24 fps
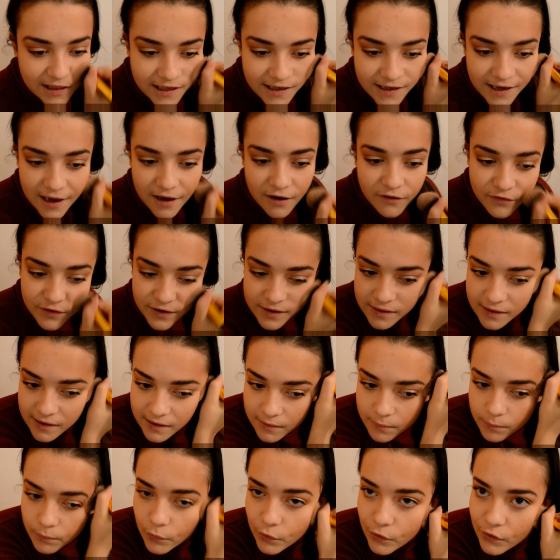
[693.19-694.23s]
think every
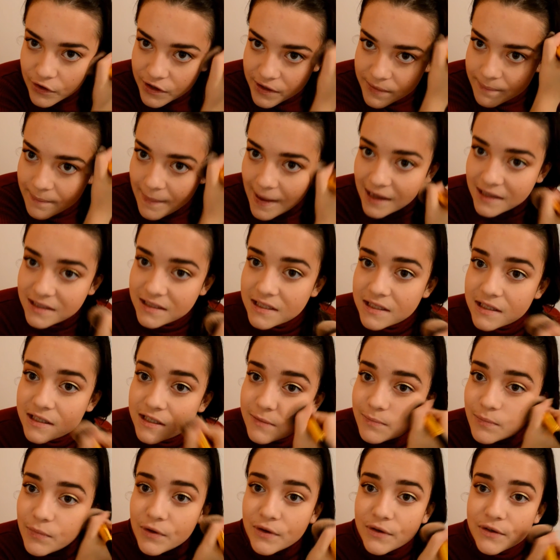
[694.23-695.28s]
like Morgan Matten's
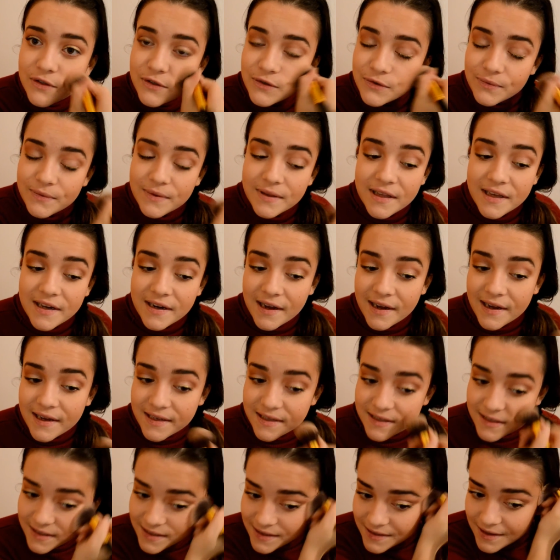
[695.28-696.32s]
books are really
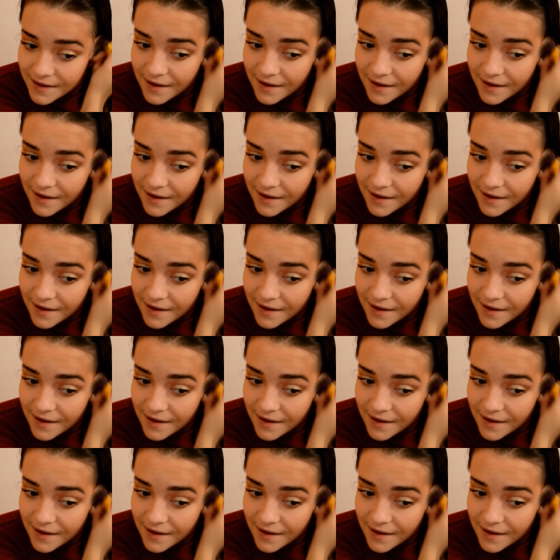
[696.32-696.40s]
nice.